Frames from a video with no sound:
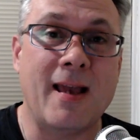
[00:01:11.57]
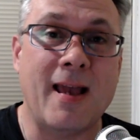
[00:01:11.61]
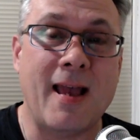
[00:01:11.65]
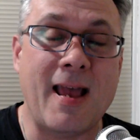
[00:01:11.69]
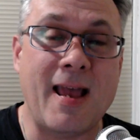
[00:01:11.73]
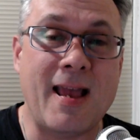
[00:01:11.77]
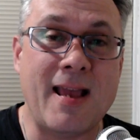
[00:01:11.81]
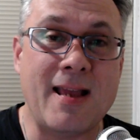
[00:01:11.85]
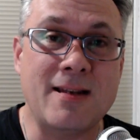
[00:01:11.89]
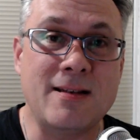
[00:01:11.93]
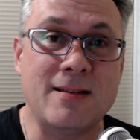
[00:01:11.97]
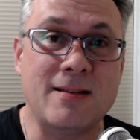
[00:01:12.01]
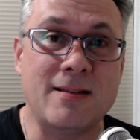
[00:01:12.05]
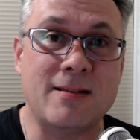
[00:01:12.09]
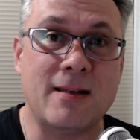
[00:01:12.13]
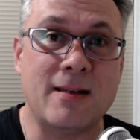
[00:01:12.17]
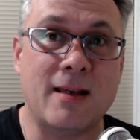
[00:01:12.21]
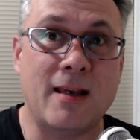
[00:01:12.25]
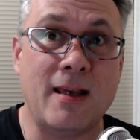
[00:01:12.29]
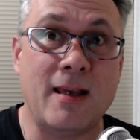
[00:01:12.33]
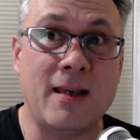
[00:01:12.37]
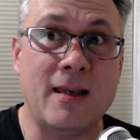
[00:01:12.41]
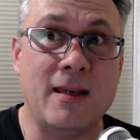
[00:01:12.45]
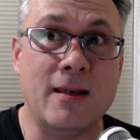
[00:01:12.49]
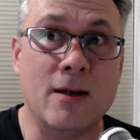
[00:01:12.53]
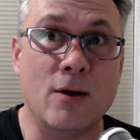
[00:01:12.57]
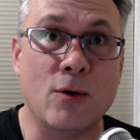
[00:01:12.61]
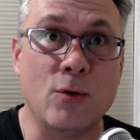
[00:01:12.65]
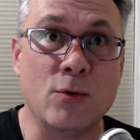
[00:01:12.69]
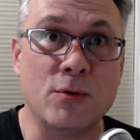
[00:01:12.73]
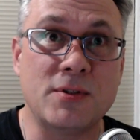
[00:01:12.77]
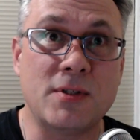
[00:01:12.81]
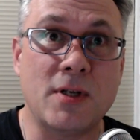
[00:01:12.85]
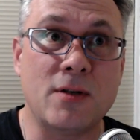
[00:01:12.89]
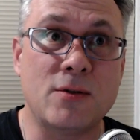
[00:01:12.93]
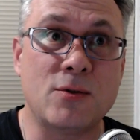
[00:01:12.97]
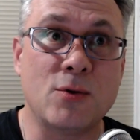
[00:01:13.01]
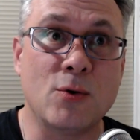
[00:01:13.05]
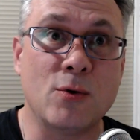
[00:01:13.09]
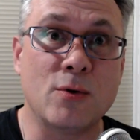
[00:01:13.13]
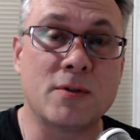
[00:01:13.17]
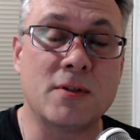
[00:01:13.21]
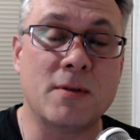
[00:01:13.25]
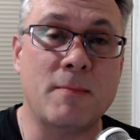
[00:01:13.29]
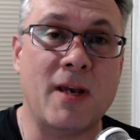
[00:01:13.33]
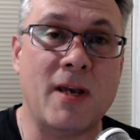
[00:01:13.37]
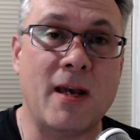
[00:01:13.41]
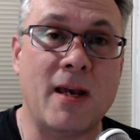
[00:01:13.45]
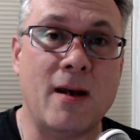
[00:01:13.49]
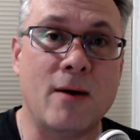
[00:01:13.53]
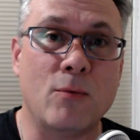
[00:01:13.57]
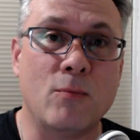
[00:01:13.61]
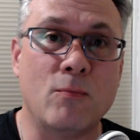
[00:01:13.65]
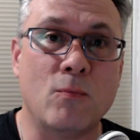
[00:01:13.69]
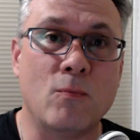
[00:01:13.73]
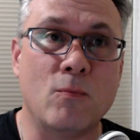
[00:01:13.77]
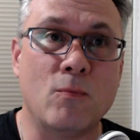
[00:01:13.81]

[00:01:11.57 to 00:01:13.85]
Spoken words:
And he also talks about